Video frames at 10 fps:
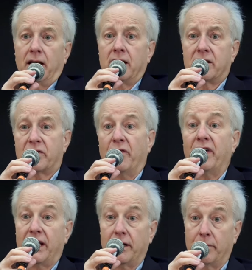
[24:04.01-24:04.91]
it's the
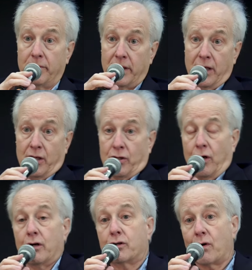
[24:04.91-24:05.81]
venom.
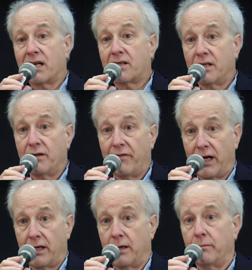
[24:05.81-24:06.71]
You're addressing the
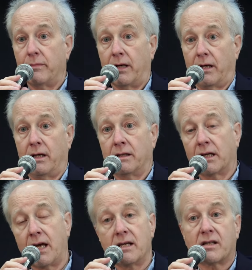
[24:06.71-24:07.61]
venom. In the
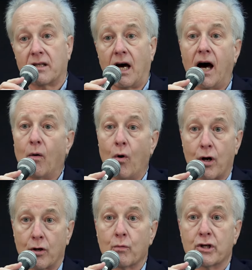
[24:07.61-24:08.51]
case of the hot
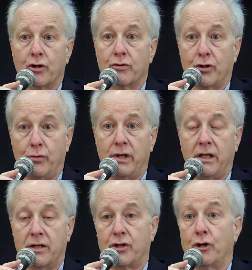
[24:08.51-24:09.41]
water, what you're
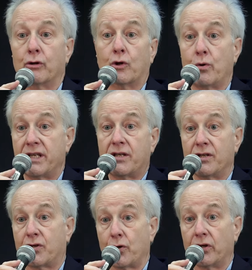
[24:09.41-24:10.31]
doing is you're
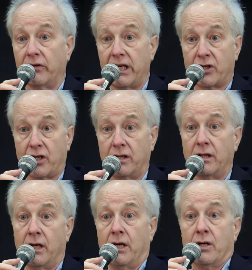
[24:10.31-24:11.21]
increasing
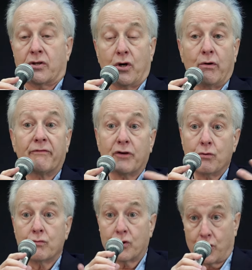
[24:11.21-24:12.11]
circulation. So if
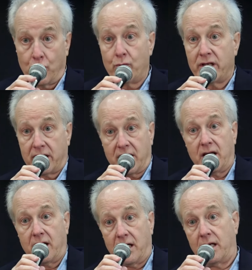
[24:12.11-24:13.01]
you do
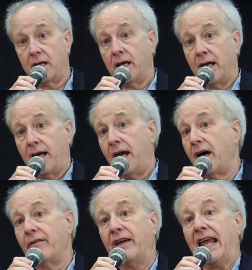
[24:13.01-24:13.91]
indeed
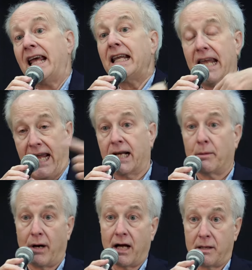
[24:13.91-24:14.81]
have any
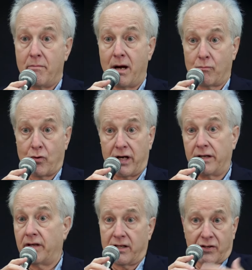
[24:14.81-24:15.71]
antibody
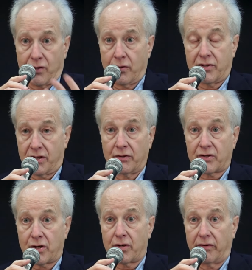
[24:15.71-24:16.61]
memory that's still
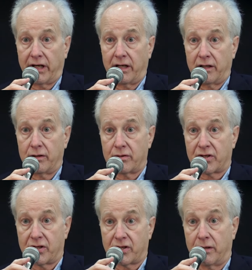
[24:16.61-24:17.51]
circulating in your
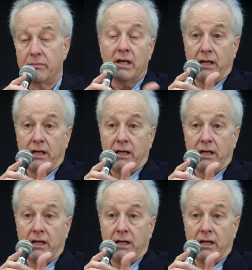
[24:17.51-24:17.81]
system,